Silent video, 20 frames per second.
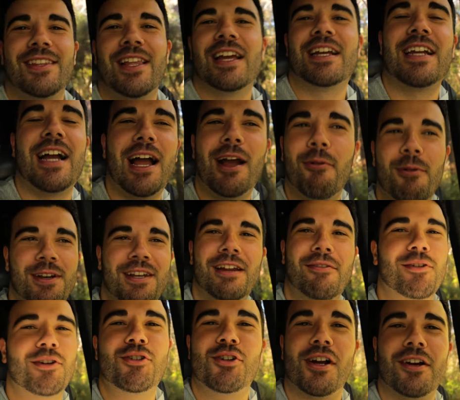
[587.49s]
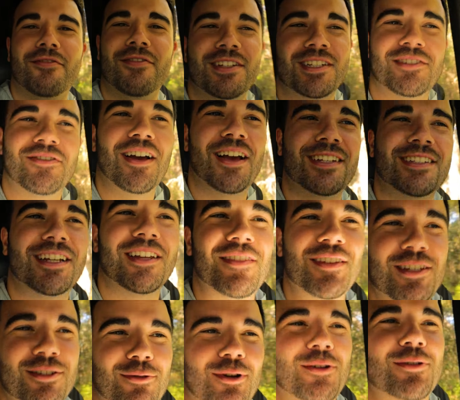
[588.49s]
Like I would never drive this fast on
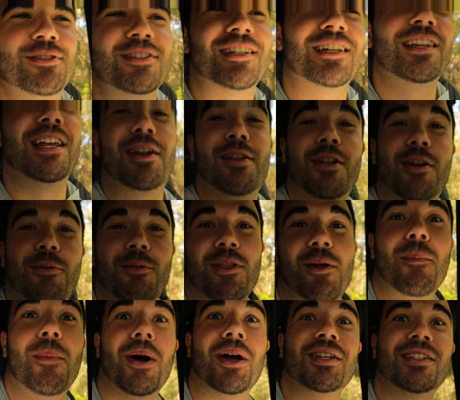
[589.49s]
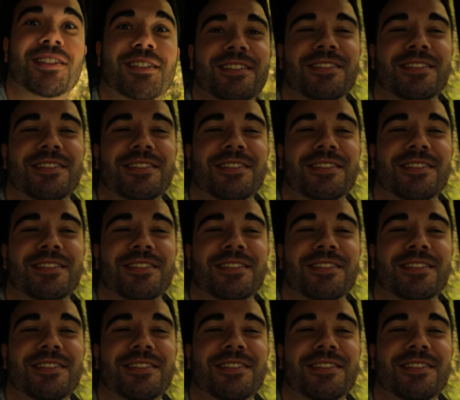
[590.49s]
these roads, let alone with a bus.